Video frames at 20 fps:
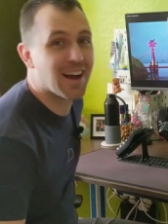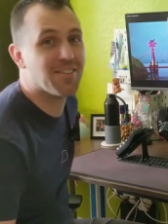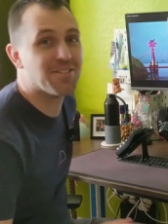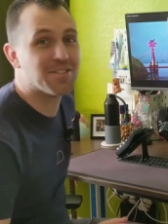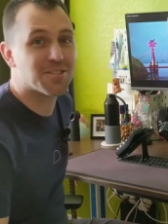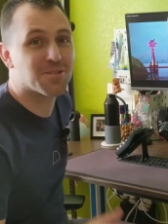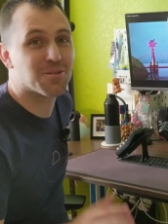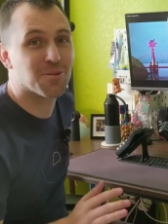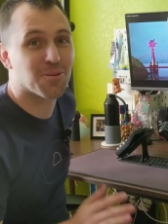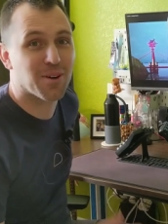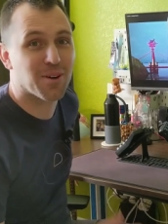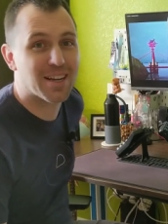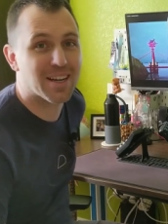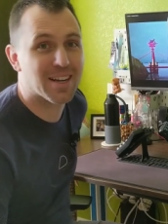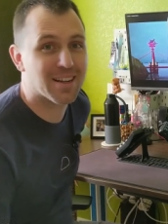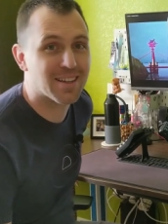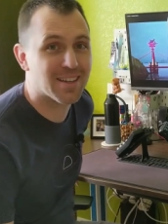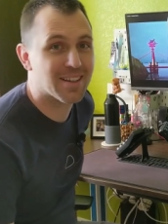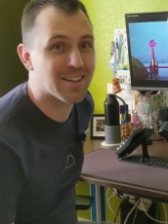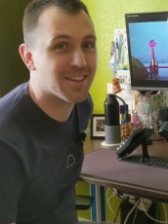I have this great
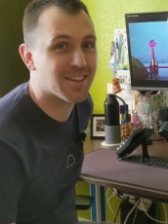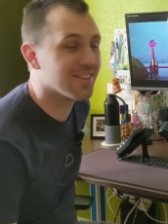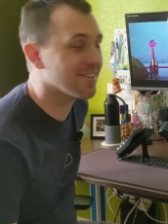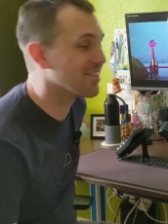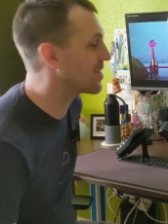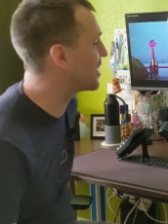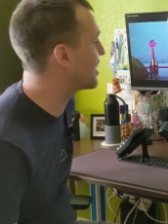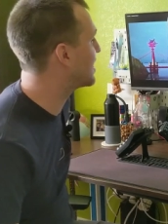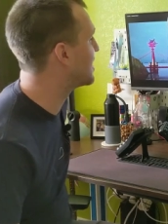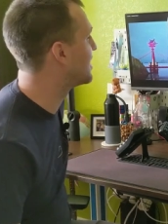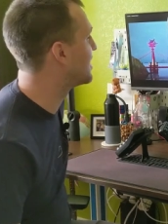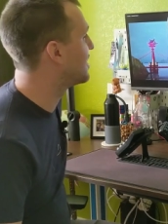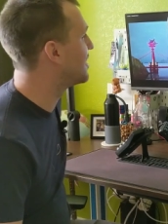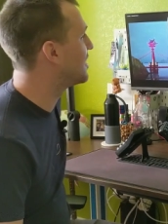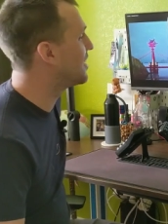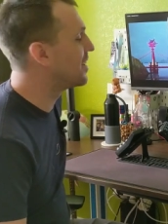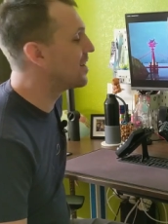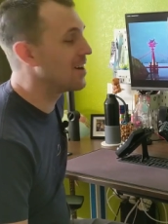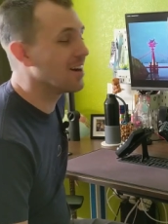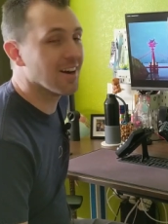idea, okay?
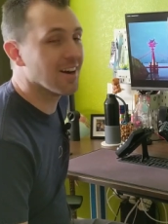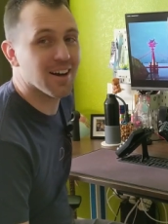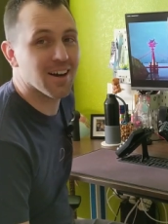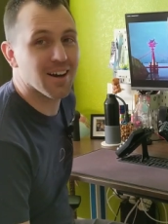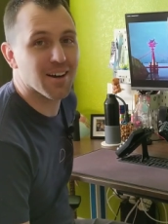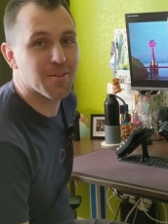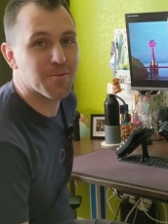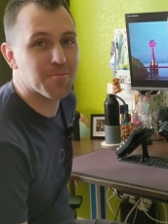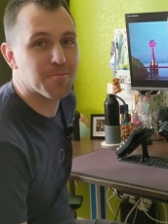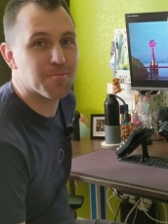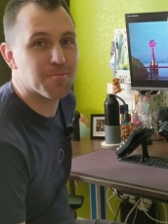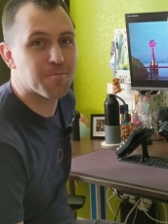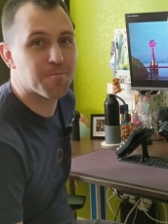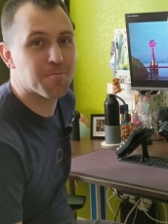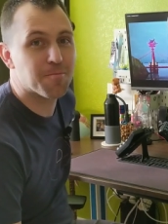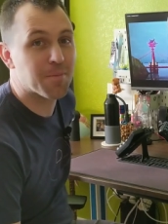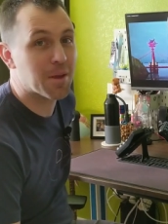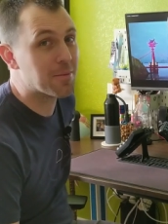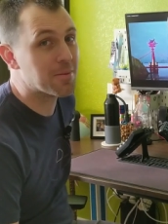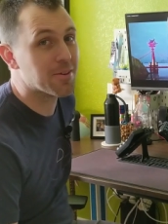Um,
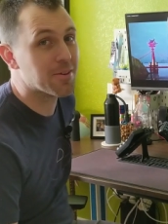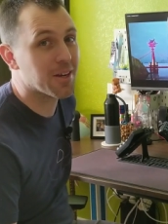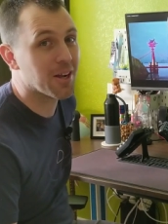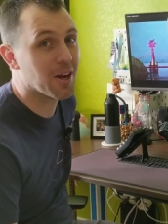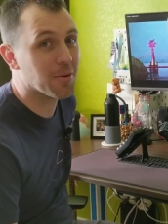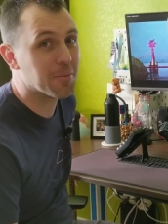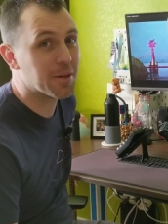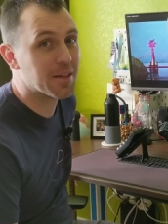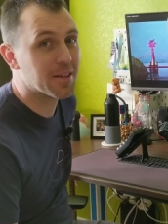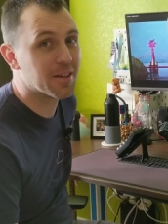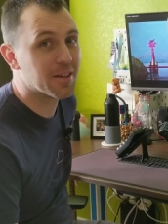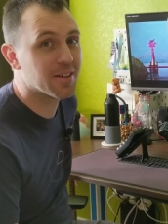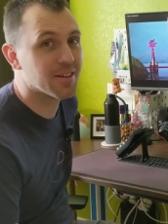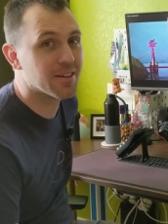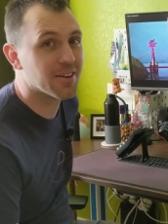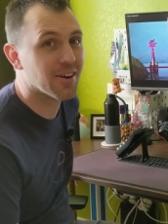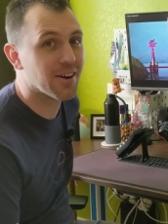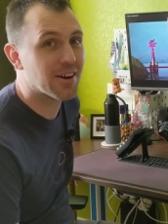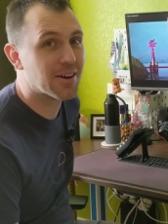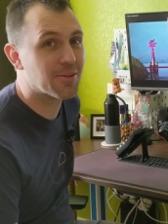maybe you can help me,
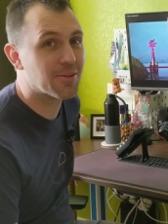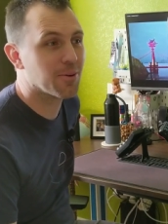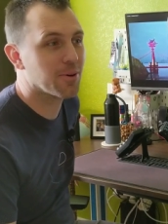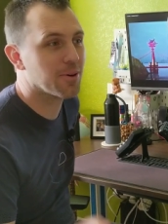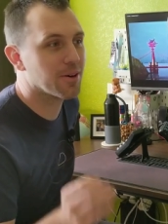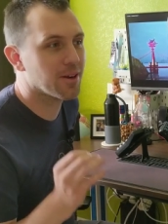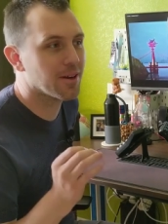all right?